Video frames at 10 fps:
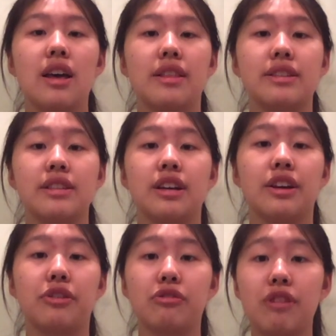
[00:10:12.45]
This is a
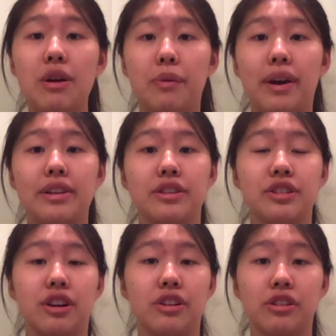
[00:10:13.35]
great way to
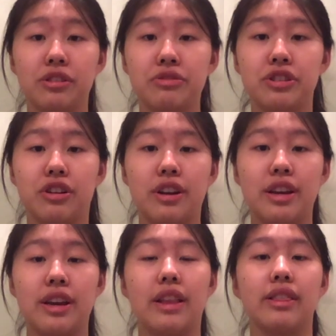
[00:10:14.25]
start your glute
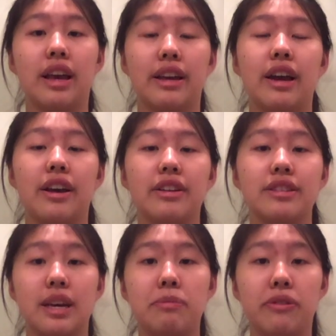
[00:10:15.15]
journey, and like I
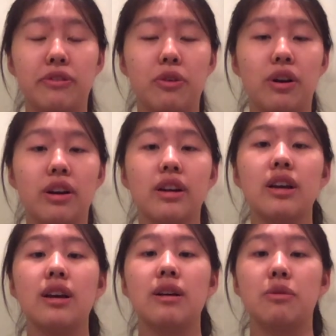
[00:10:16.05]
said before,
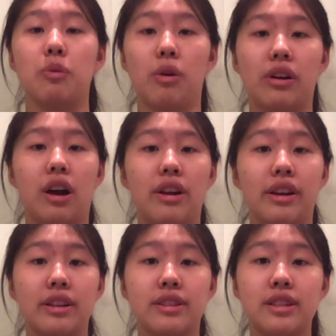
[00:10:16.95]
work on it
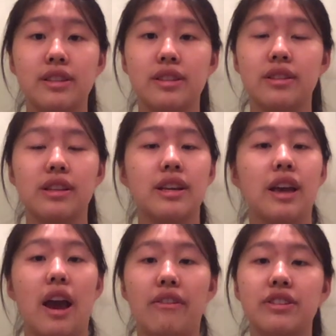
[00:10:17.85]
consistently
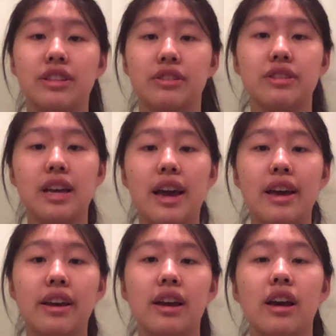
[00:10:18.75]
every single
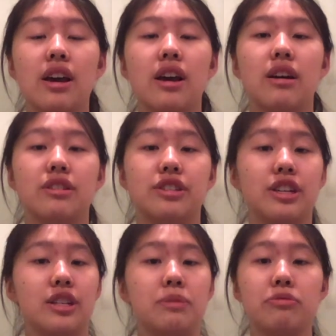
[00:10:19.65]
day.
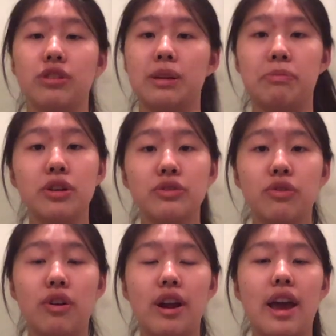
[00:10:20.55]
Just really push
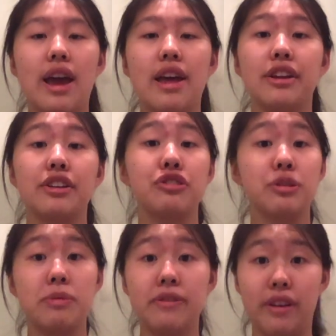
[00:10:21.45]
for it and you
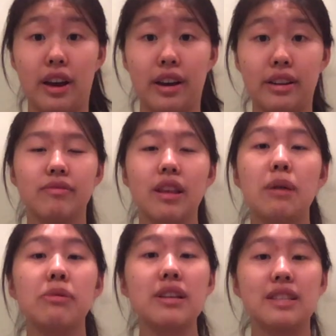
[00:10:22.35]
should be fine.
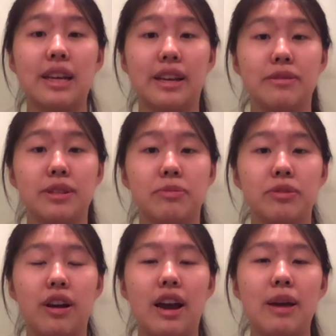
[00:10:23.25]
Please like and
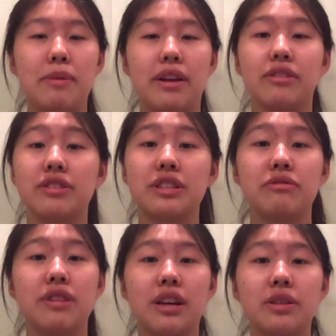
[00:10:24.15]
subscribe, and I'll see you
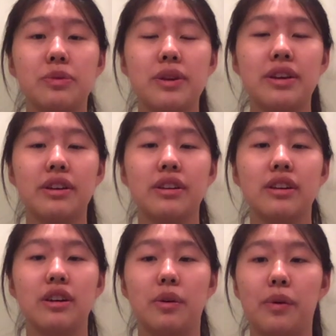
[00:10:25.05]
next week
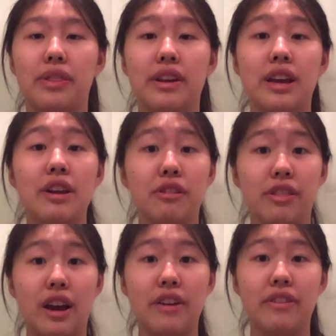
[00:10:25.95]
with an inner
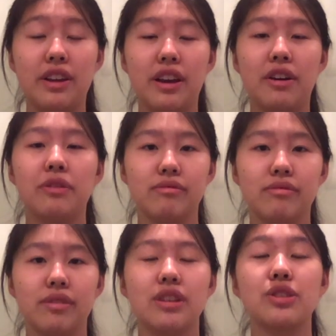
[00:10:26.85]
thigh video
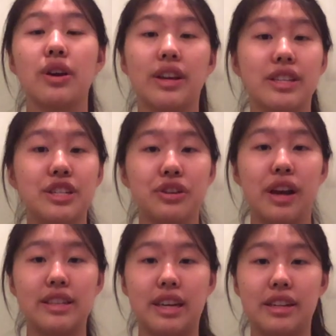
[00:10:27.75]
so I can teach you
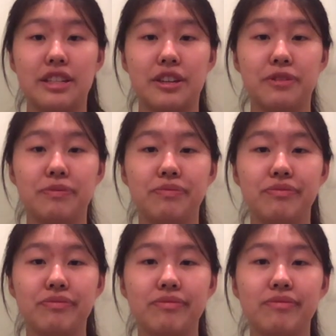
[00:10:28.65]
guys how to tone.
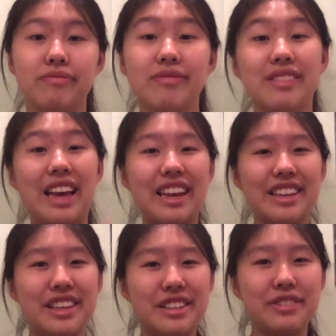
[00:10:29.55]
Thank
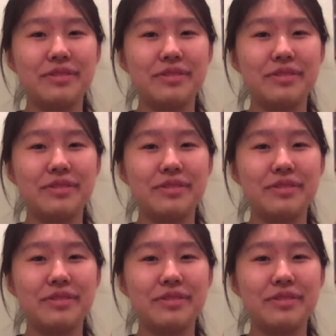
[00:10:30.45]
you.